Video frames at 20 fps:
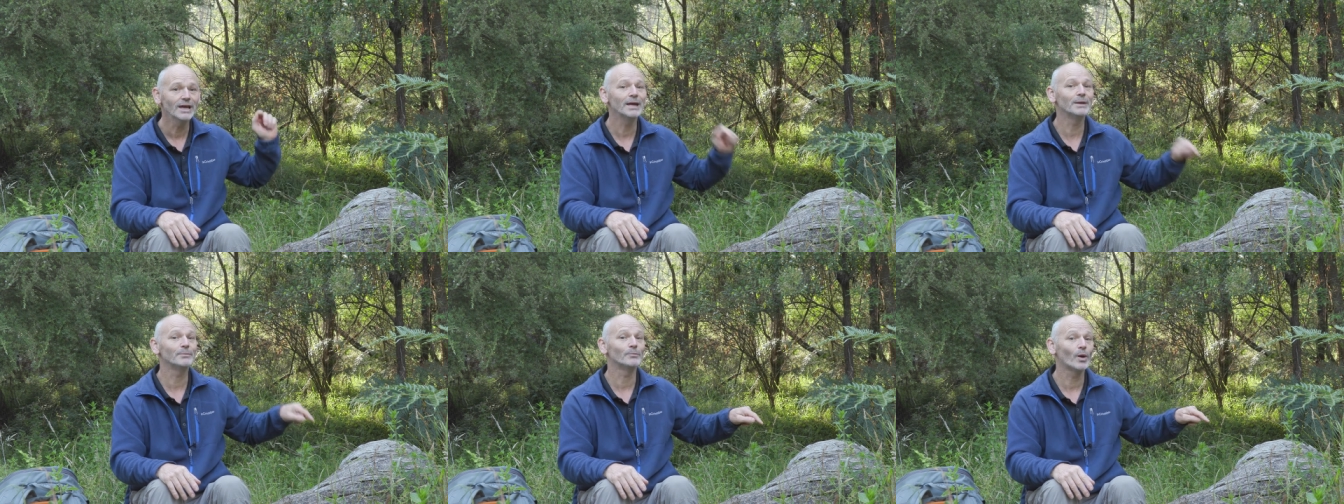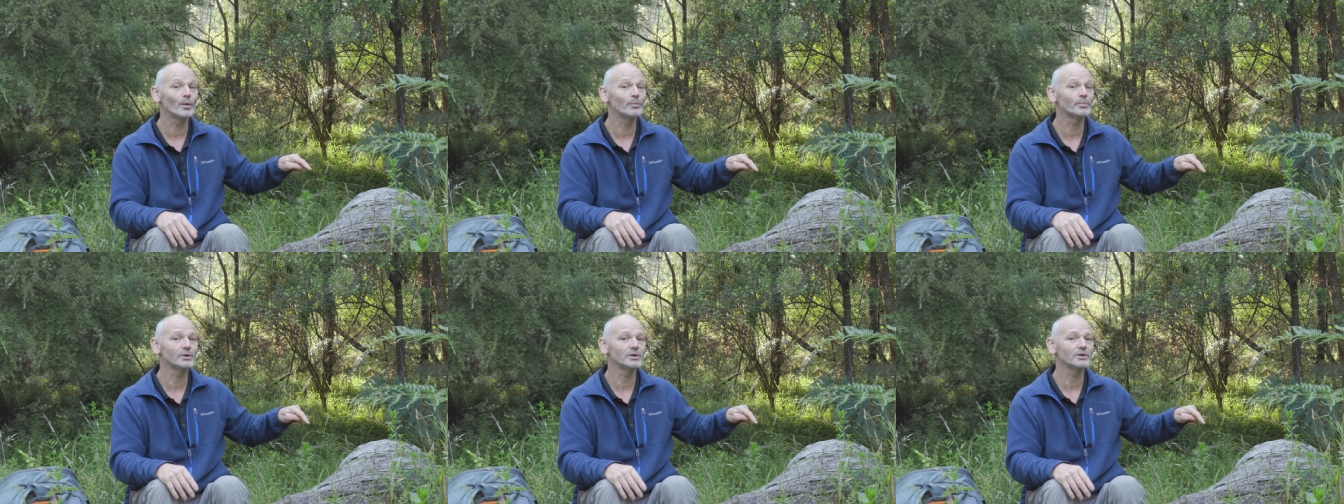hit
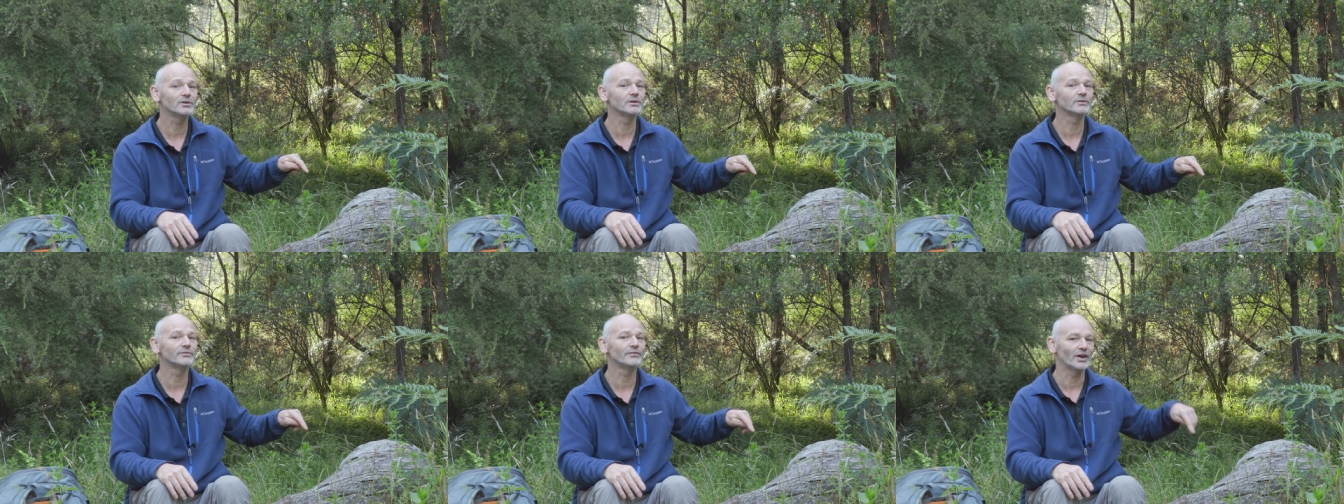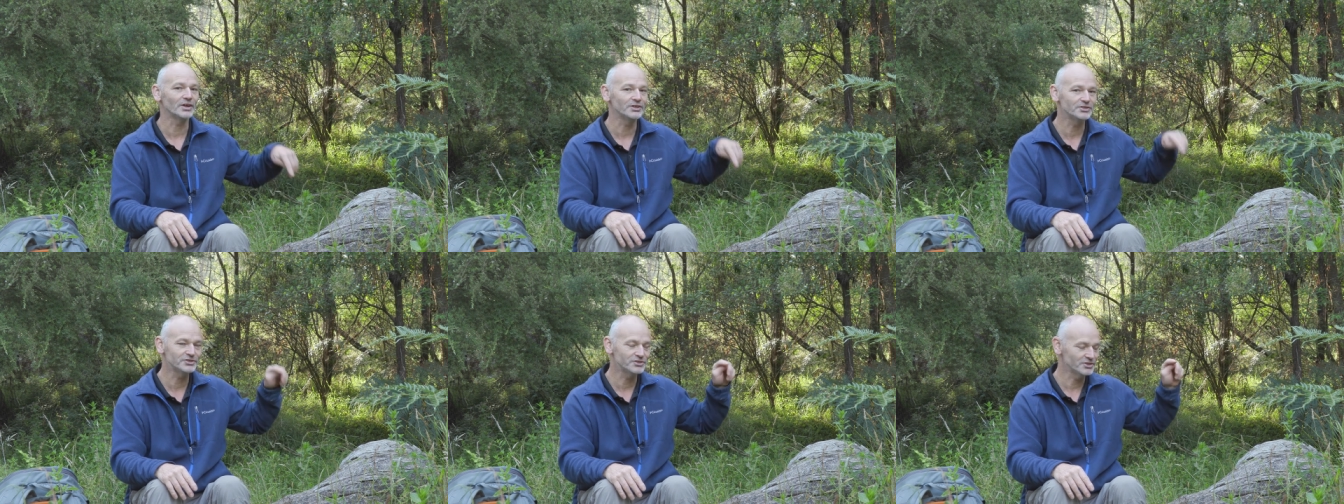my pretty little
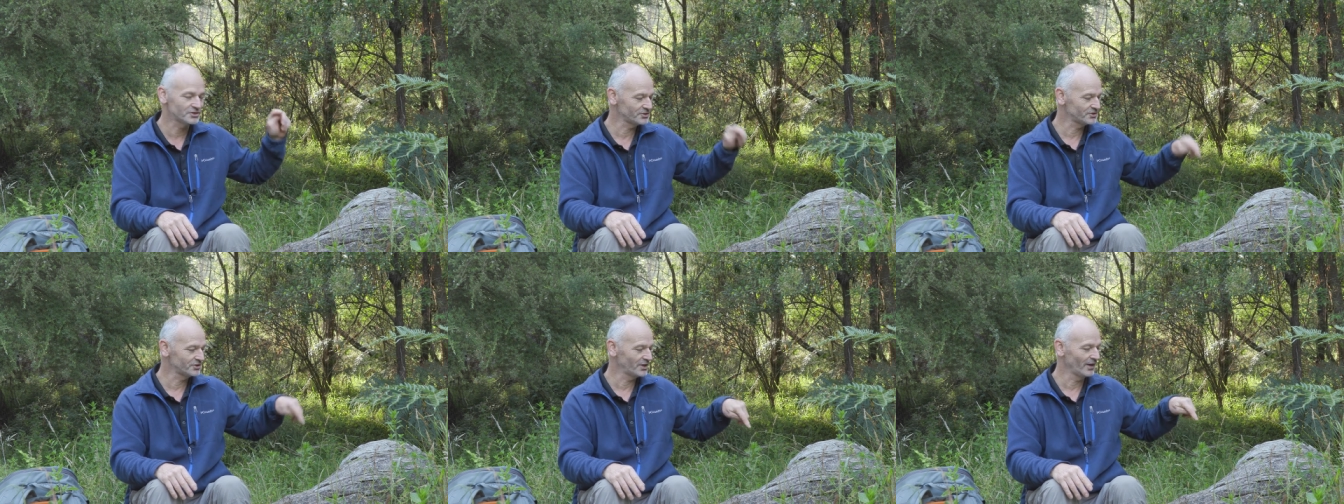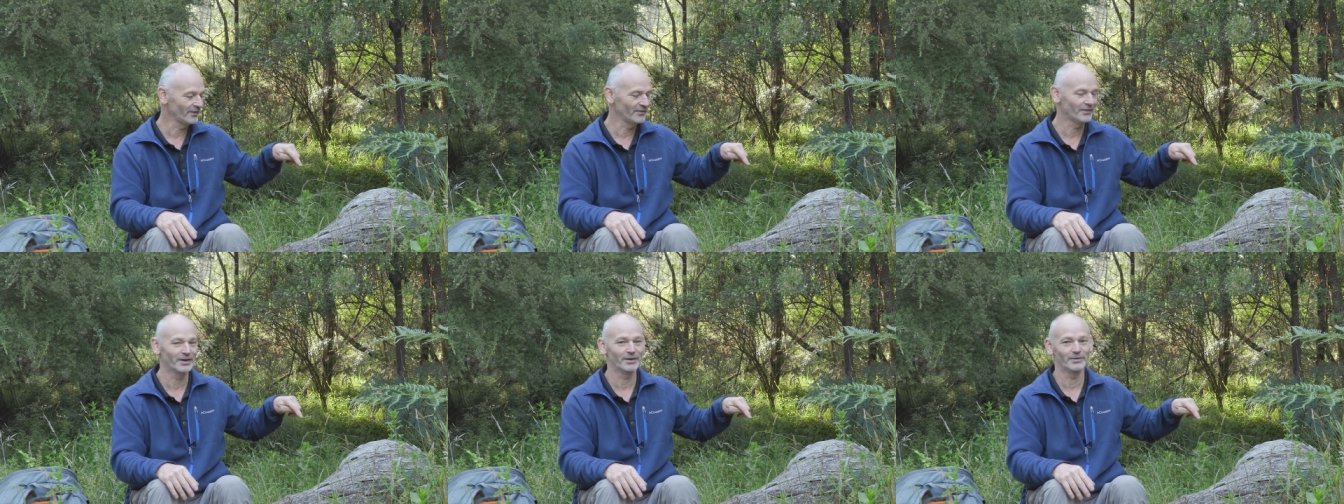face just
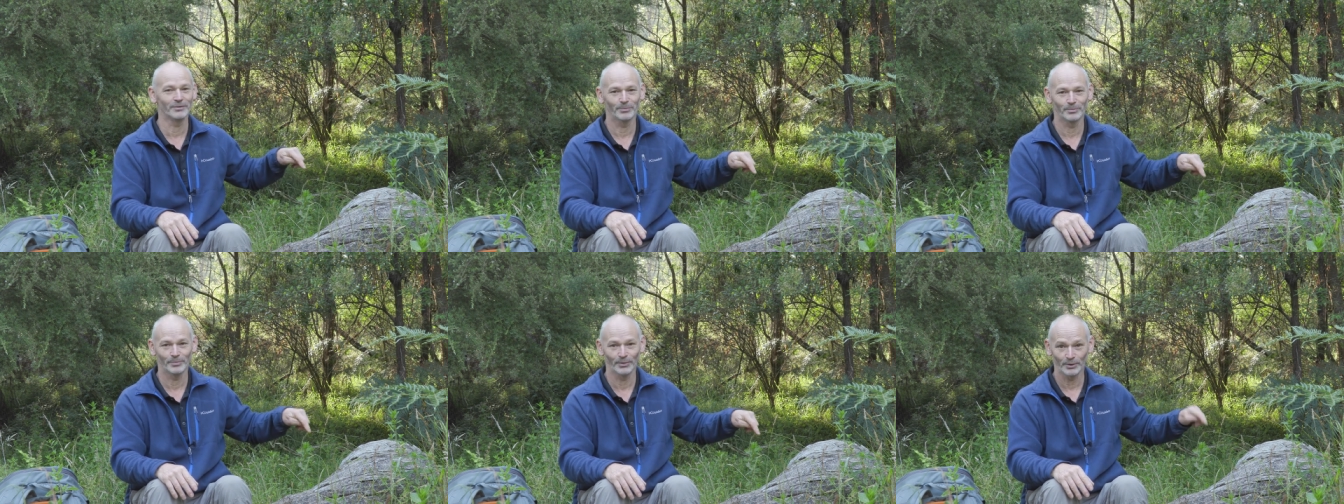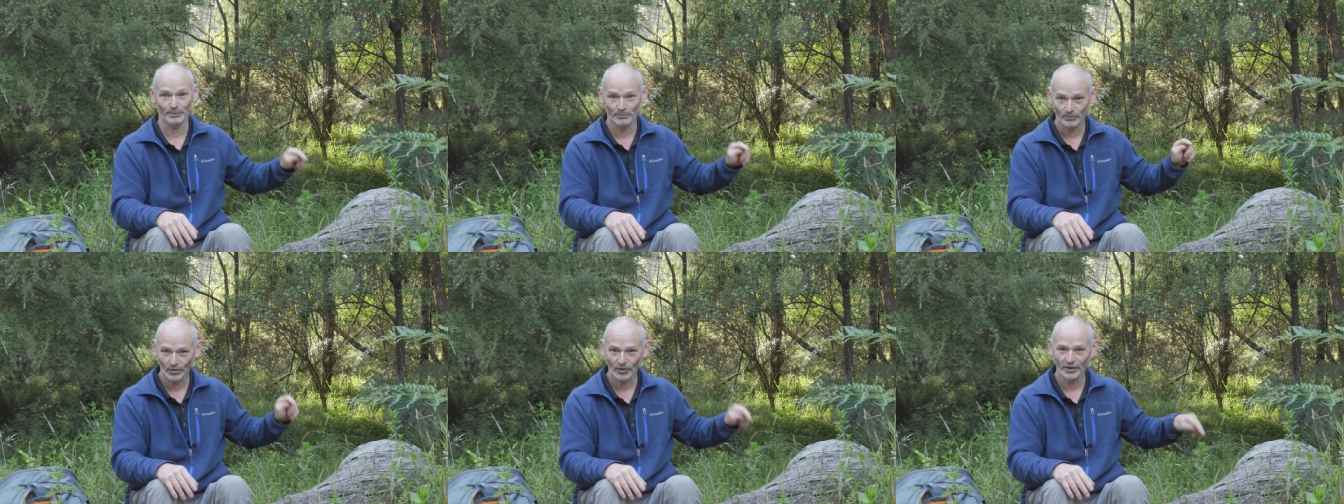down there in the
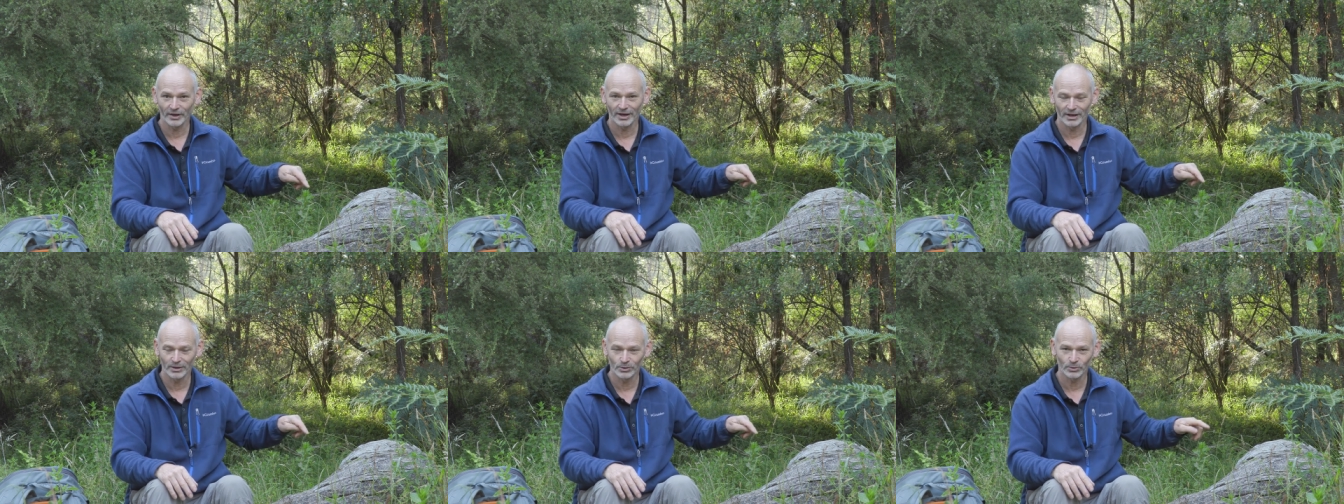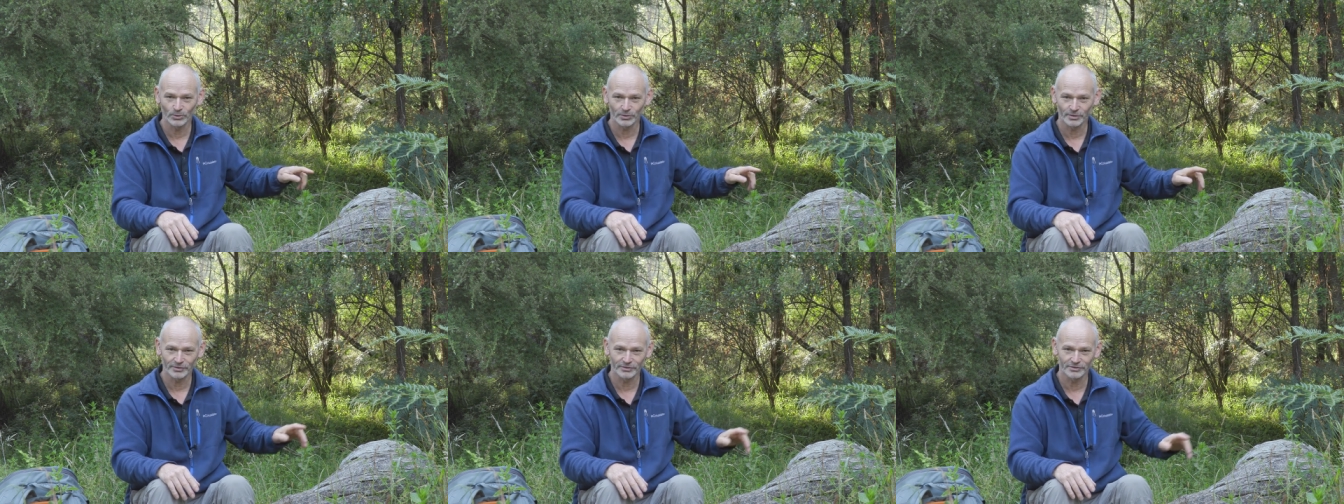bottom right hand
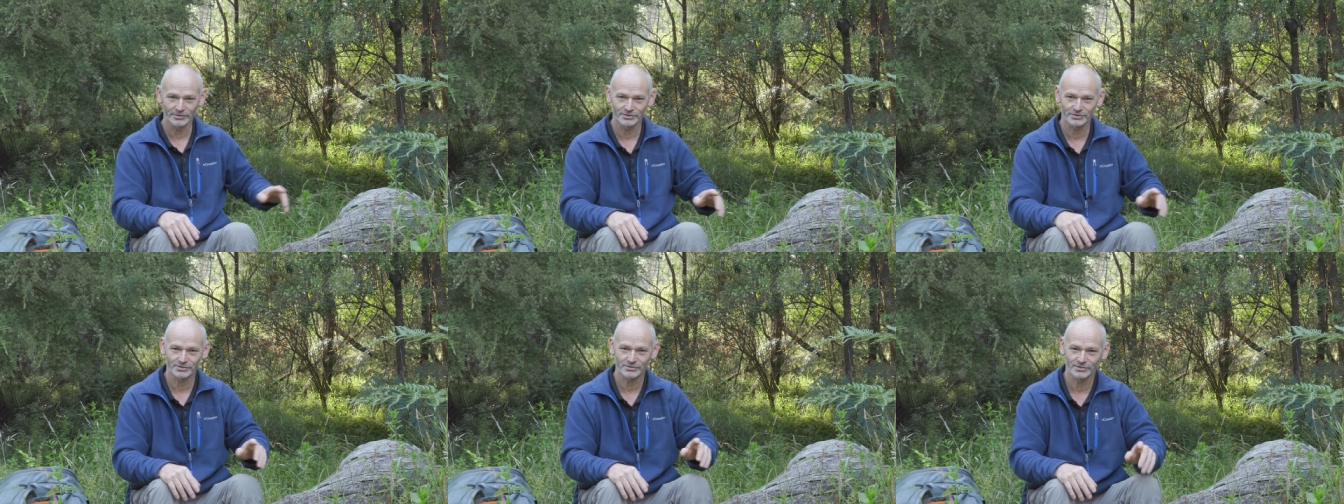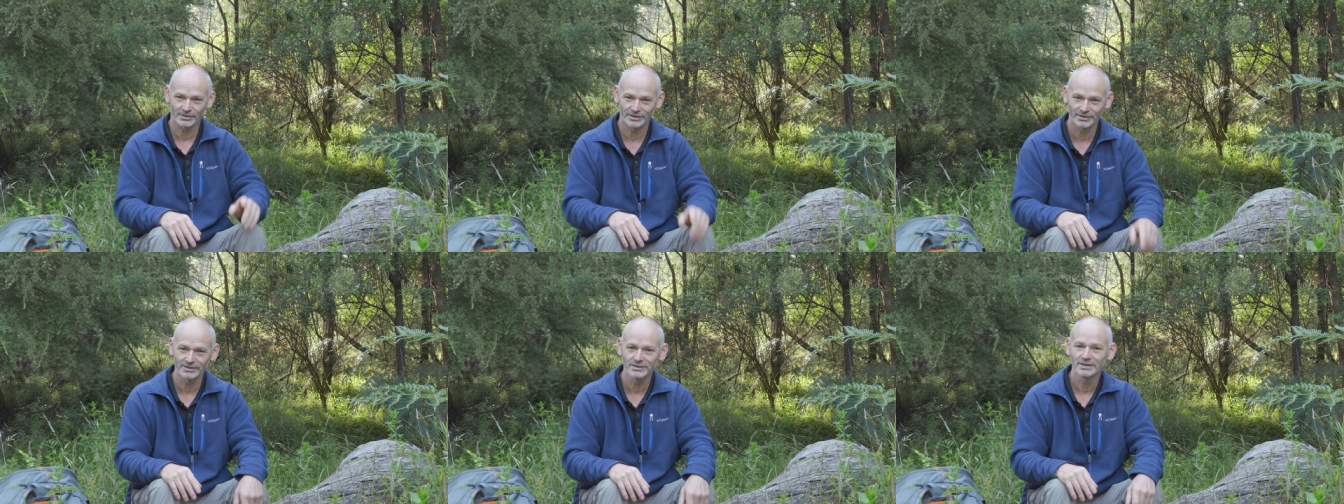corner of the
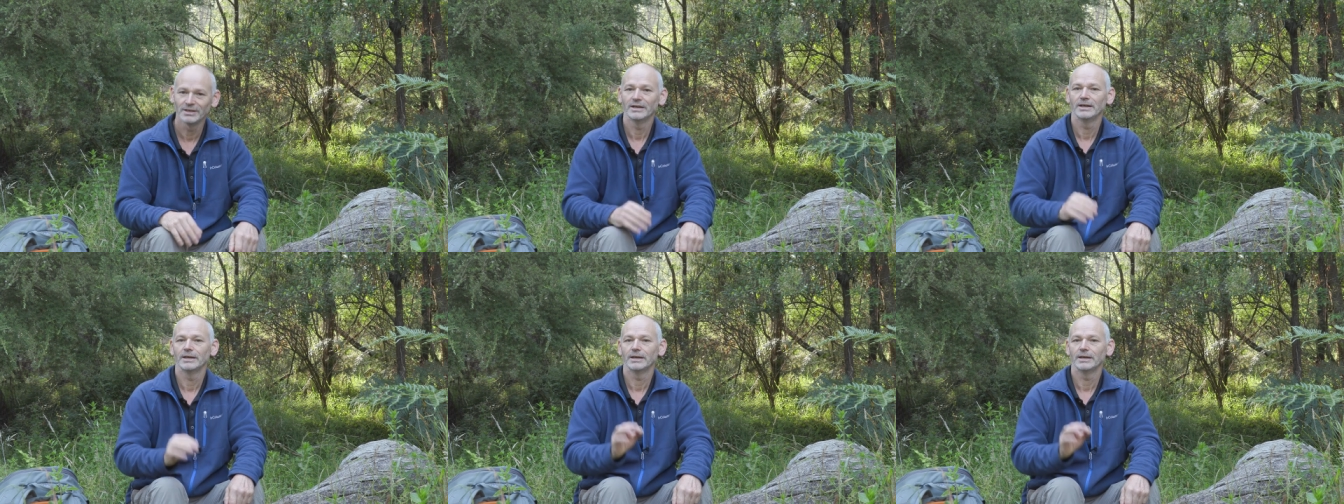screen.